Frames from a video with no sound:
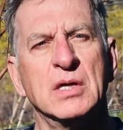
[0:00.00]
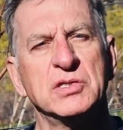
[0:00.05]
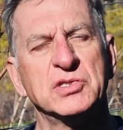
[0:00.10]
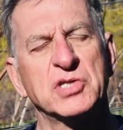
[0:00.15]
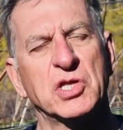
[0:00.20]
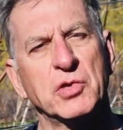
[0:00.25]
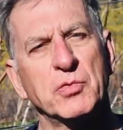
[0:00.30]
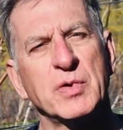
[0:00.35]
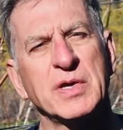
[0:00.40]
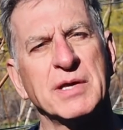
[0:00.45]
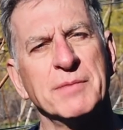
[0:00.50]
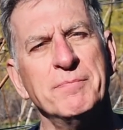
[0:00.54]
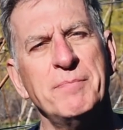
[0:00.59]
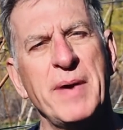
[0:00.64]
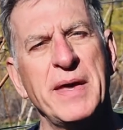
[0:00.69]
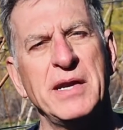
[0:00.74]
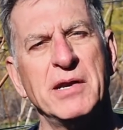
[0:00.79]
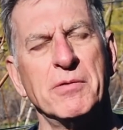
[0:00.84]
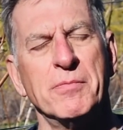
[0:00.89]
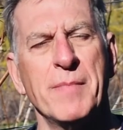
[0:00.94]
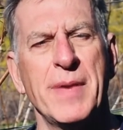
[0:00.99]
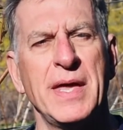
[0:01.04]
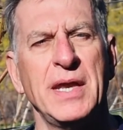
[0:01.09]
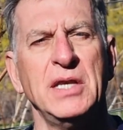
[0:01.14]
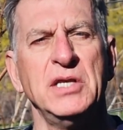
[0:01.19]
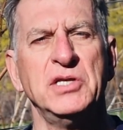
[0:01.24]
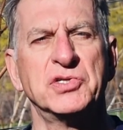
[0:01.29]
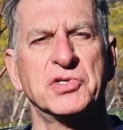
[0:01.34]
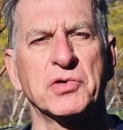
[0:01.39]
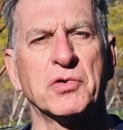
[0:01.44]
so that we can better
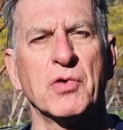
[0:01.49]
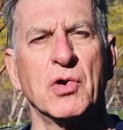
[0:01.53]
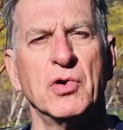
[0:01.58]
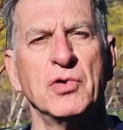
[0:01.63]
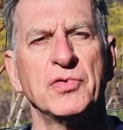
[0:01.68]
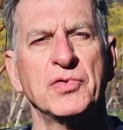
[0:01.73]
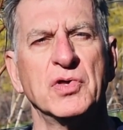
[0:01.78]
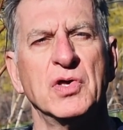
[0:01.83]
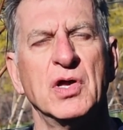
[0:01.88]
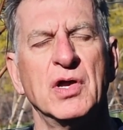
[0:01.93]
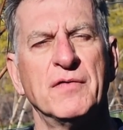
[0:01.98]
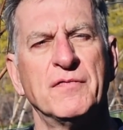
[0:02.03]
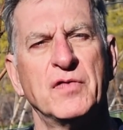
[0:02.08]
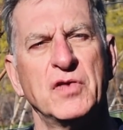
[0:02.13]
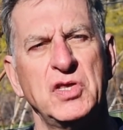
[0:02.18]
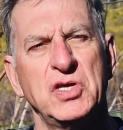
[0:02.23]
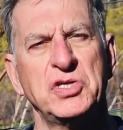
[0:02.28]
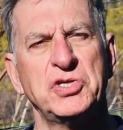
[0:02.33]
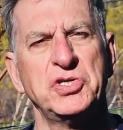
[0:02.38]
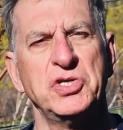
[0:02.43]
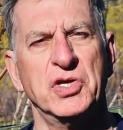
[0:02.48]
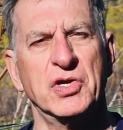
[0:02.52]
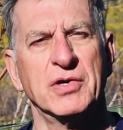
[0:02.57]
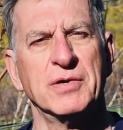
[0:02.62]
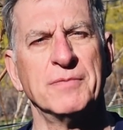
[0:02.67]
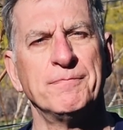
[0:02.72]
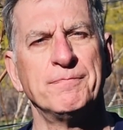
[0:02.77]
manage the growth for this year.